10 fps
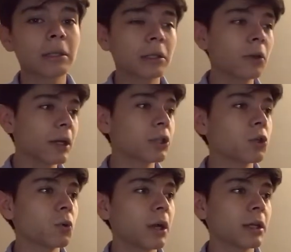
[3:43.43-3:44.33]
look at
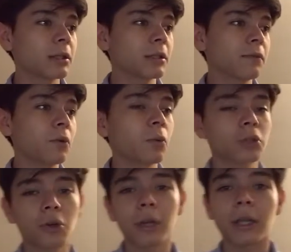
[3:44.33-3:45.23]
you as if you were
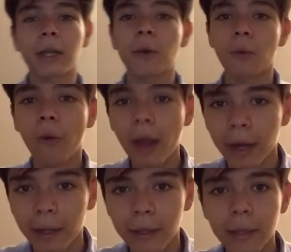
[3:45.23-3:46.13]
turning red.